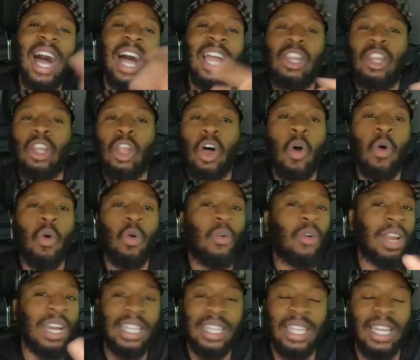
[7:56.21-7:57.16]
unload,
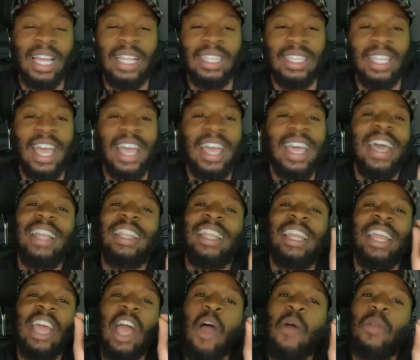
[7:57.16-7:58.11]
or anything like that,
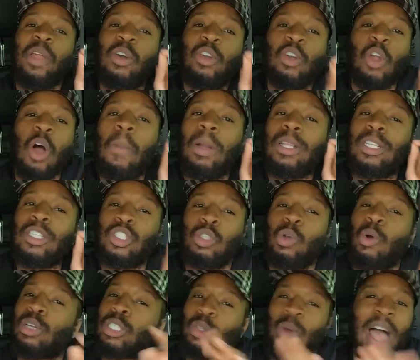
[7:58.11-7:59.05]
then they already gonna know I'm at the store.